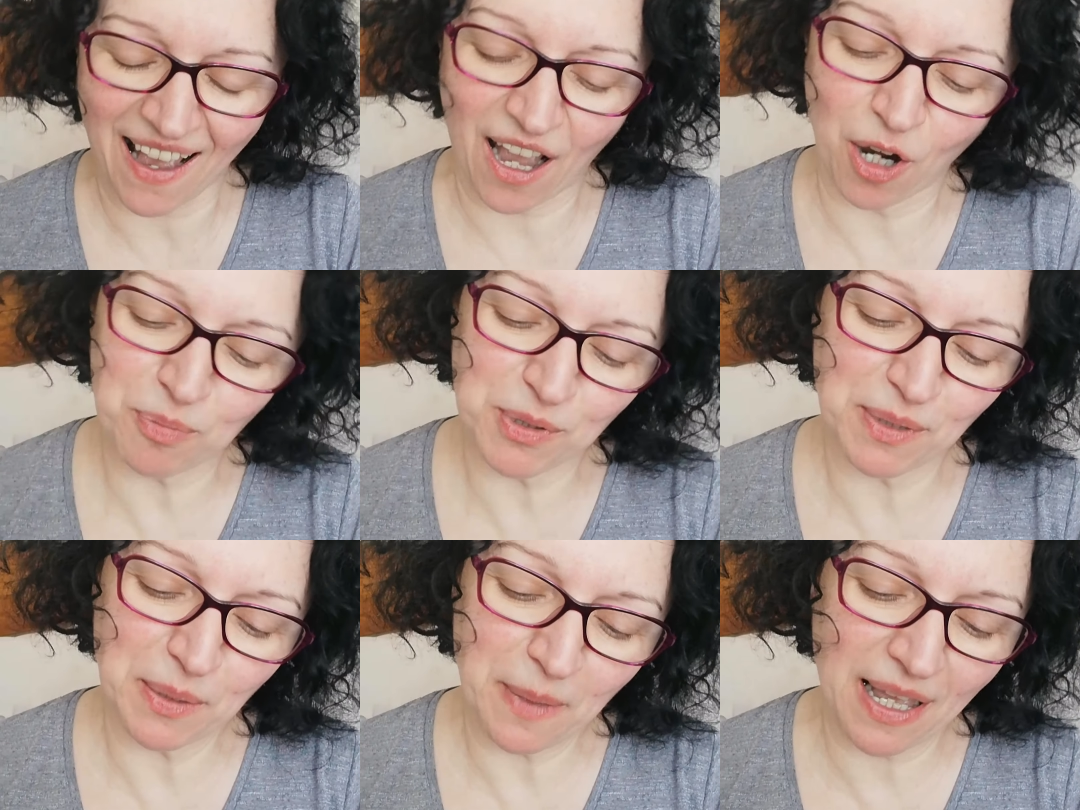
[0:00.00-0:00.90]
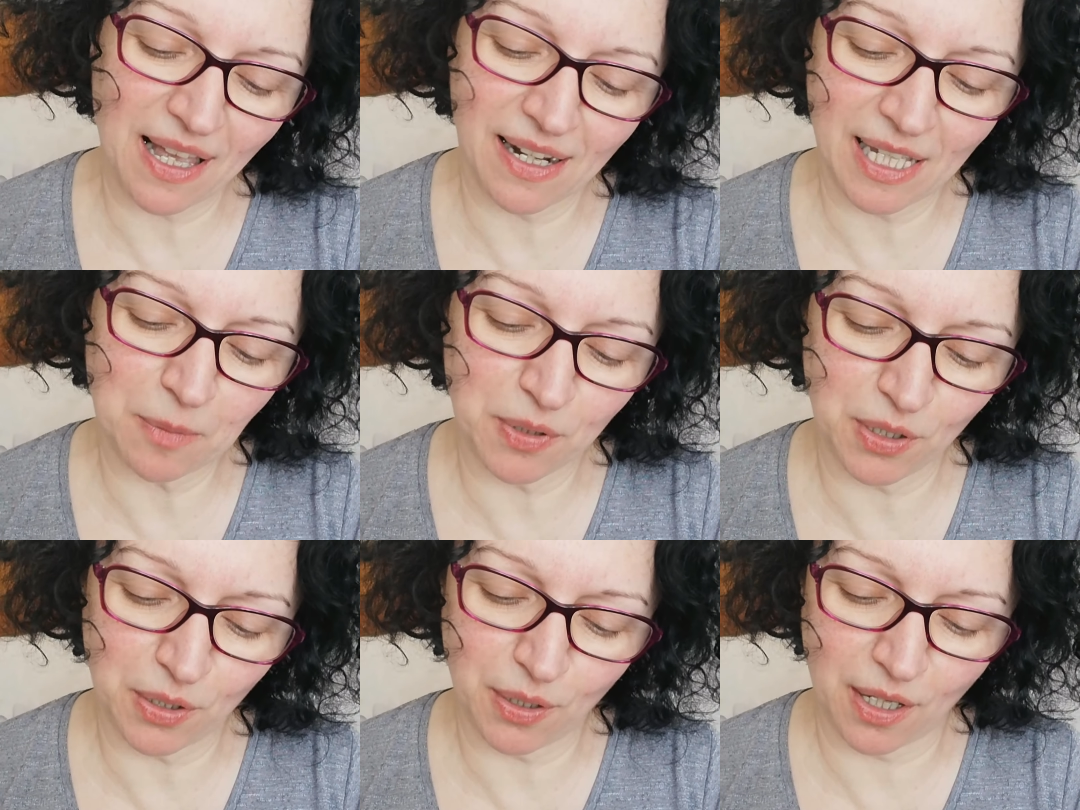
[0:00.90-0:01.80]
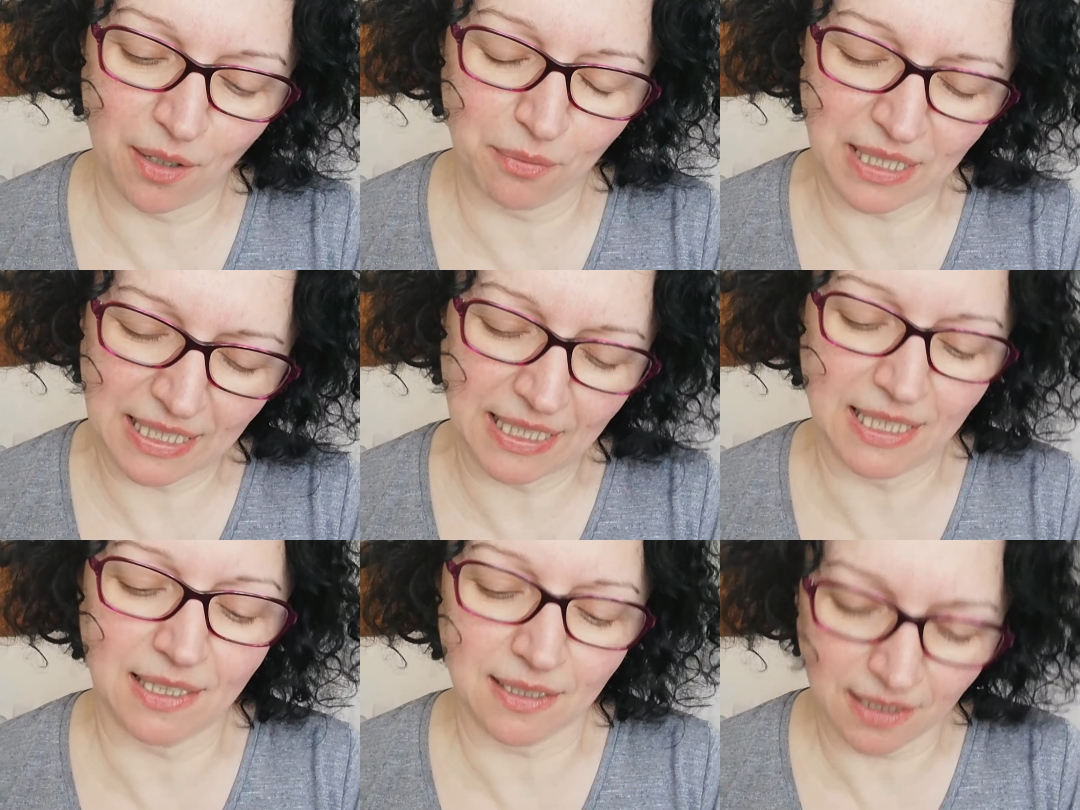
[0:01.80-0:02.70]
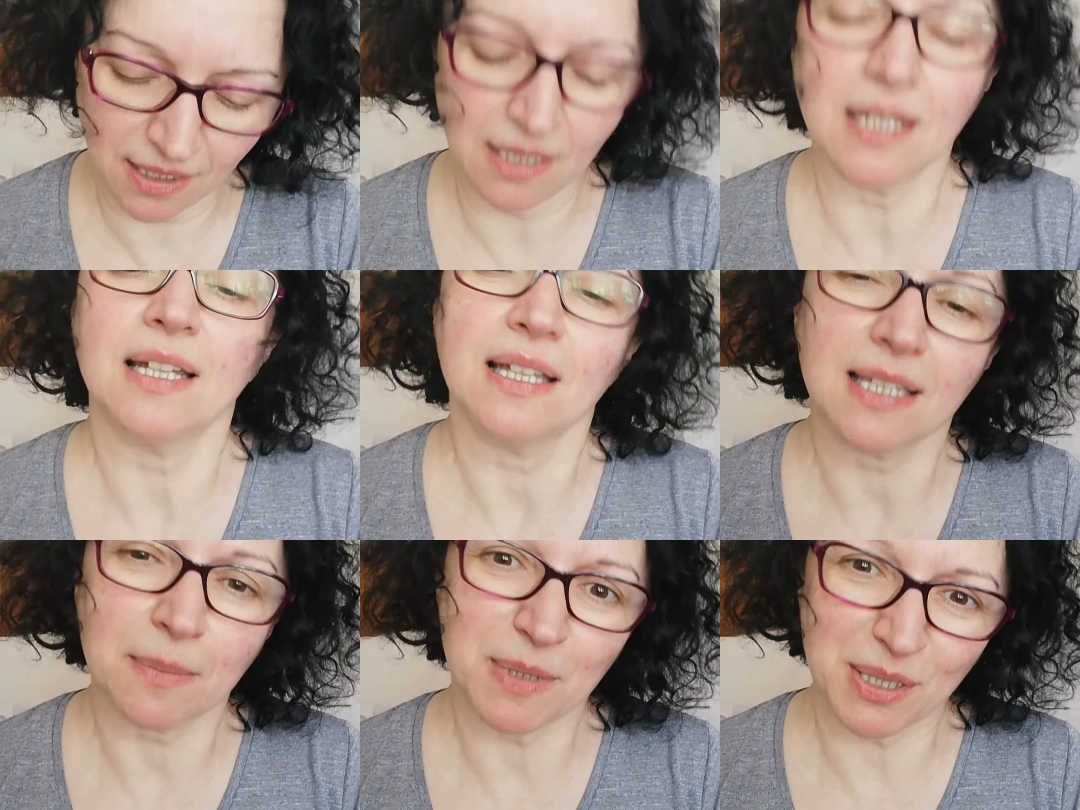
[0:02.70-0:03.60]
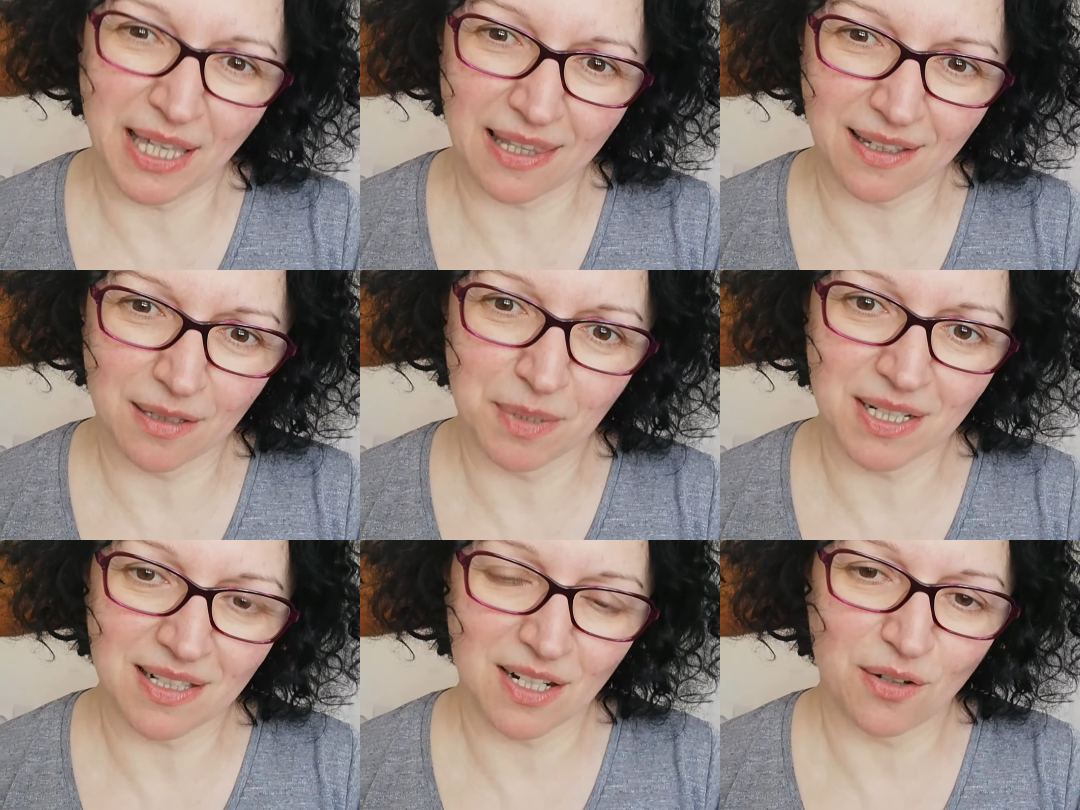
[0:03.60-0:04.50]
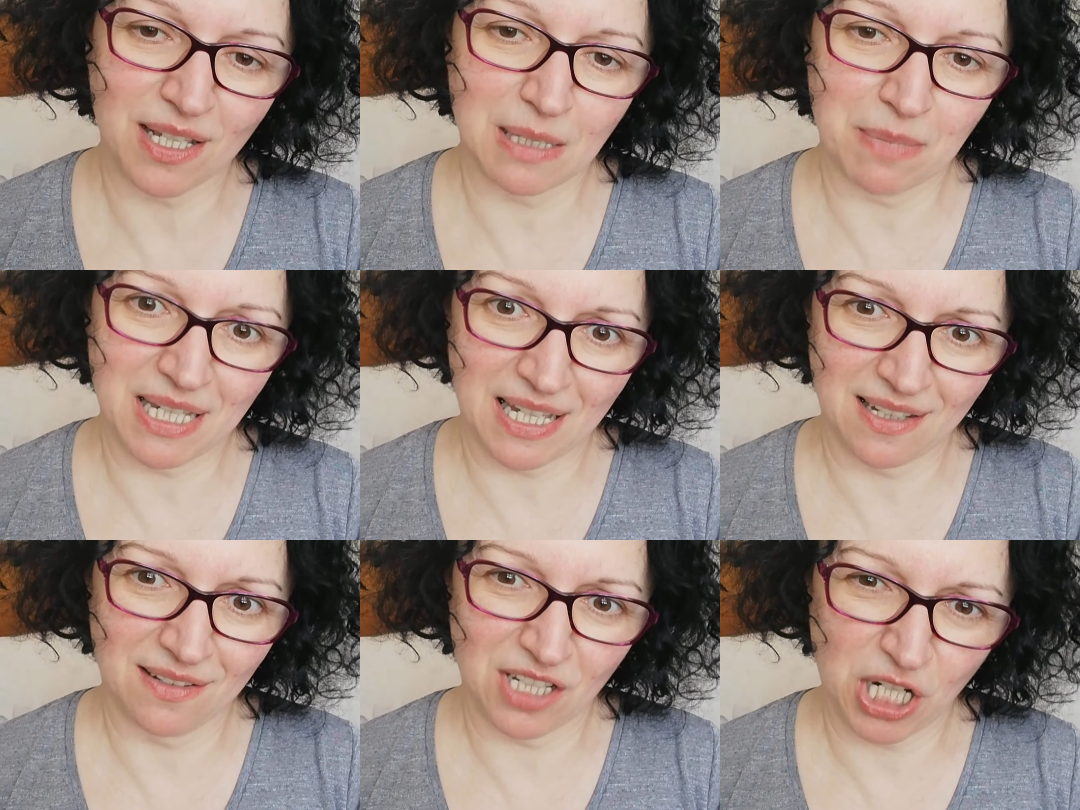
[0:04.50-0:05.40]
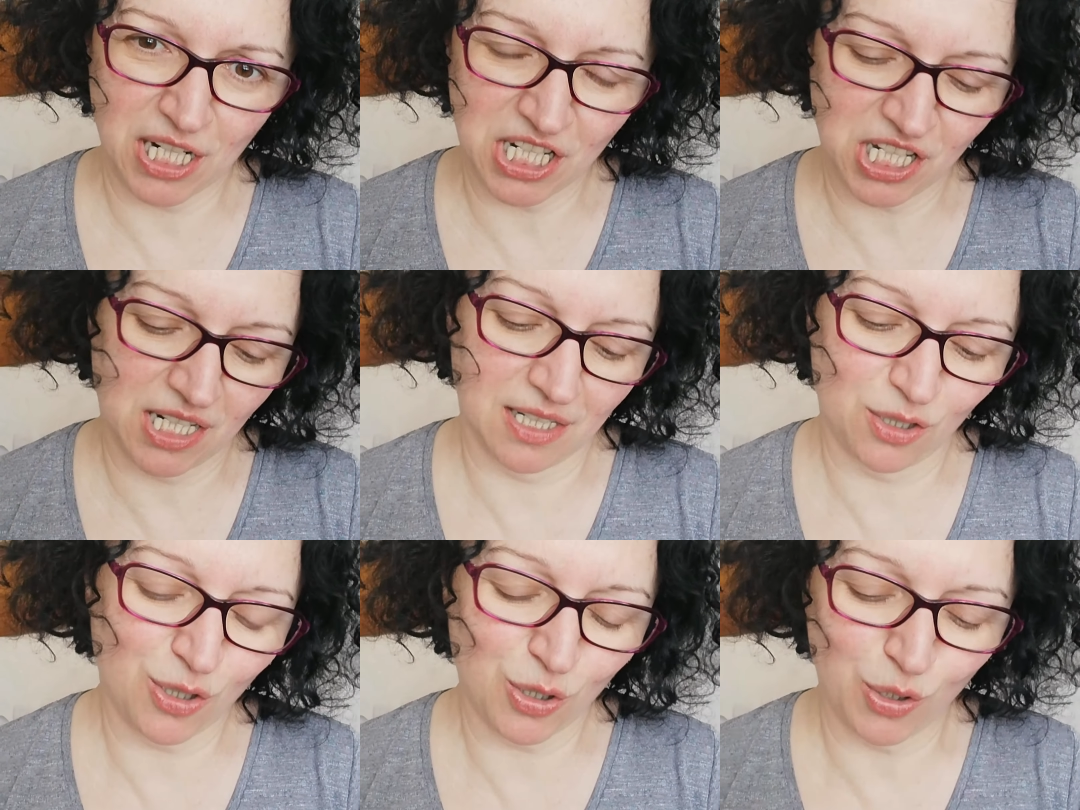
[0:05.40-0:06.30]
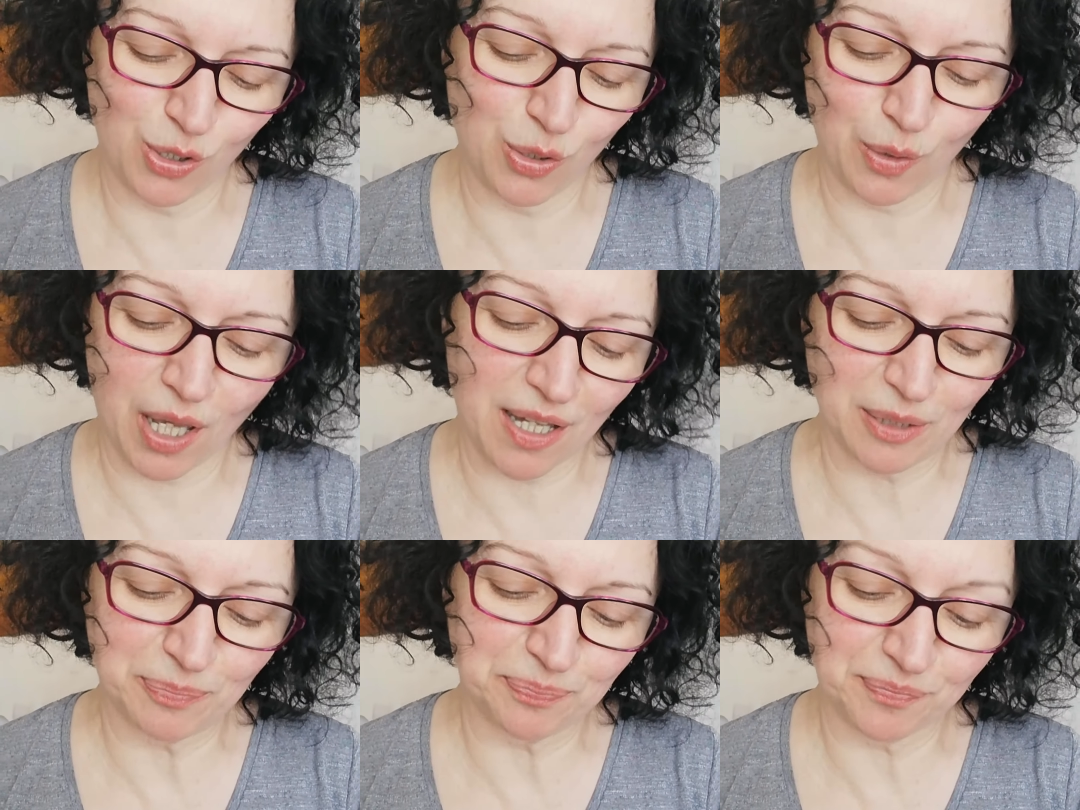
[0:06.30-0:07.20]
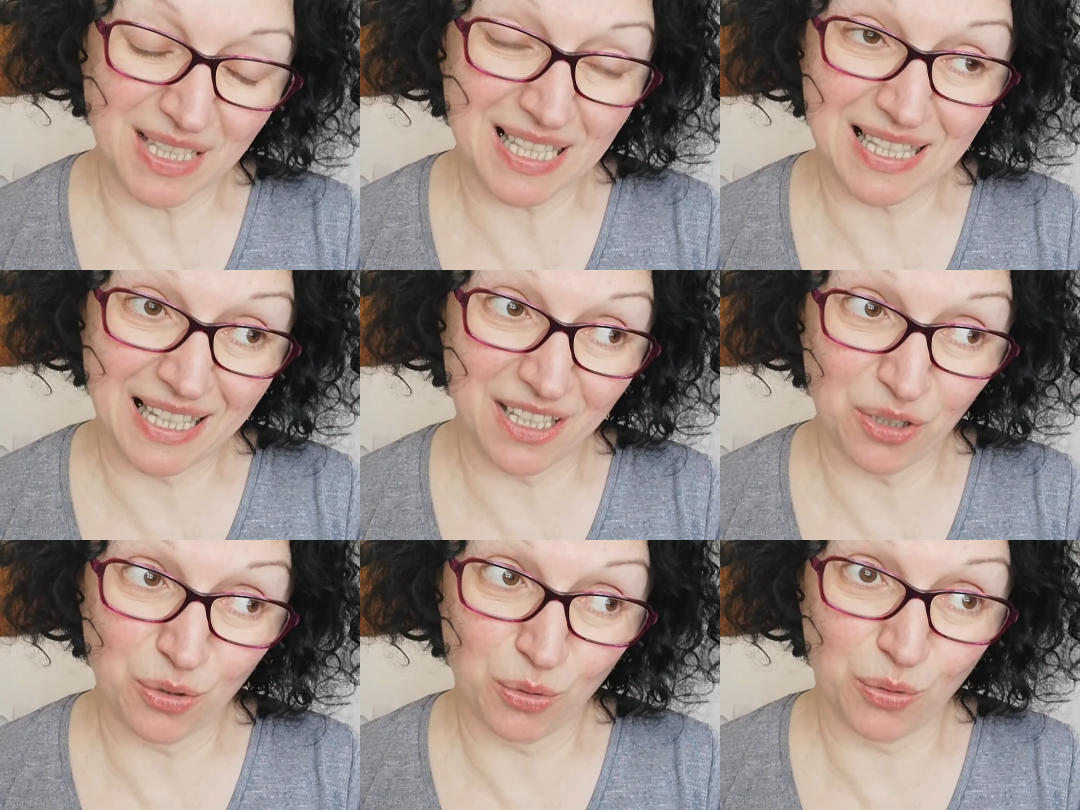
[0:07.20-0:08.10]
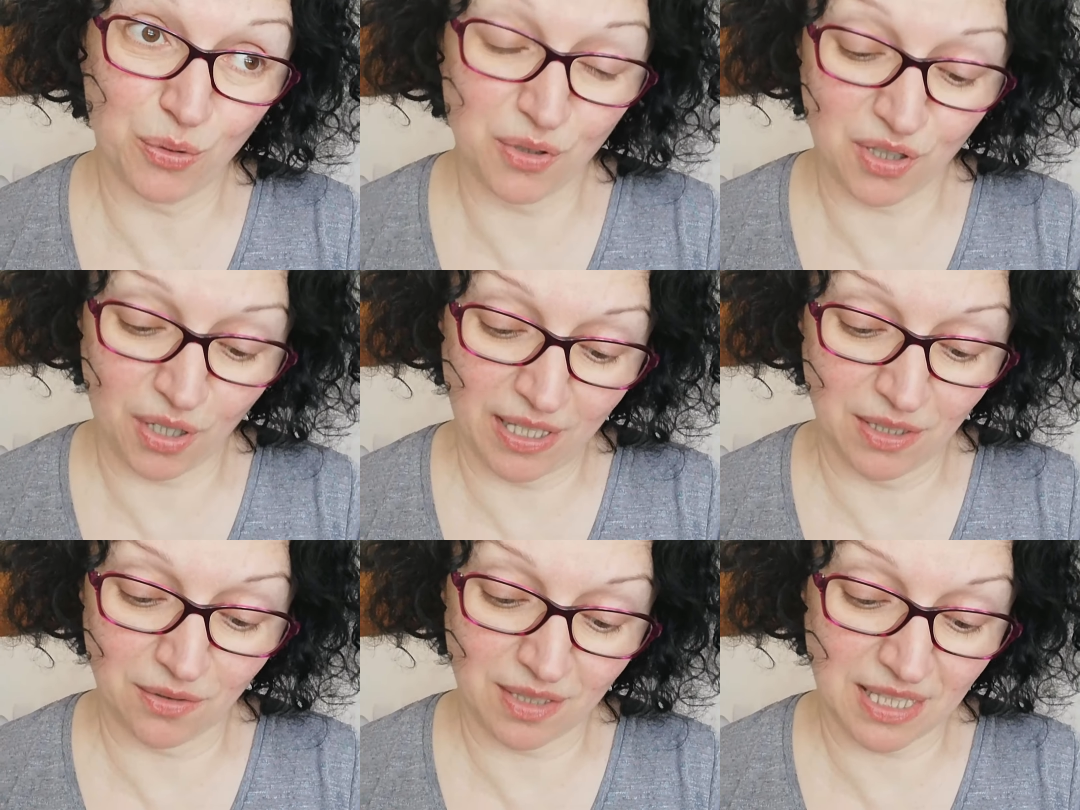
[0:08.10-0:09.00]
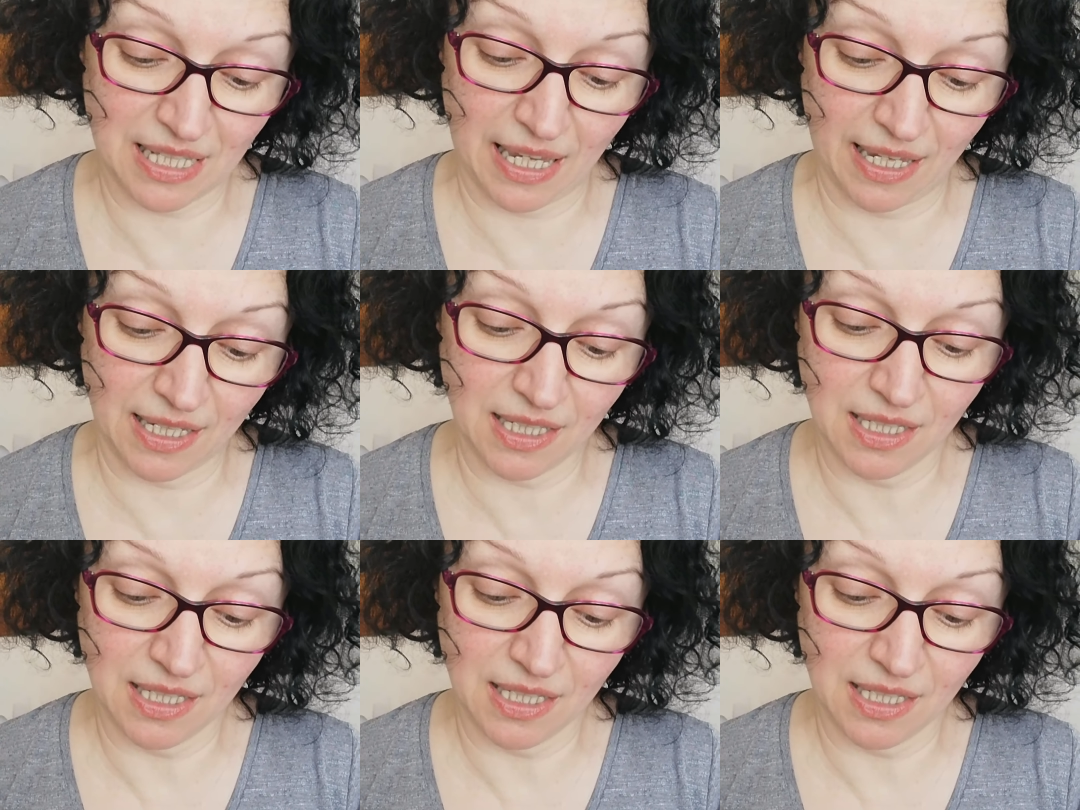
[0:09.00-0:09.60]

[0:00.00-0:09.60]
I hope you're doing well. I hope you uh, really keep it together because I know it can be kind of challenging to um, stay indoors and to stay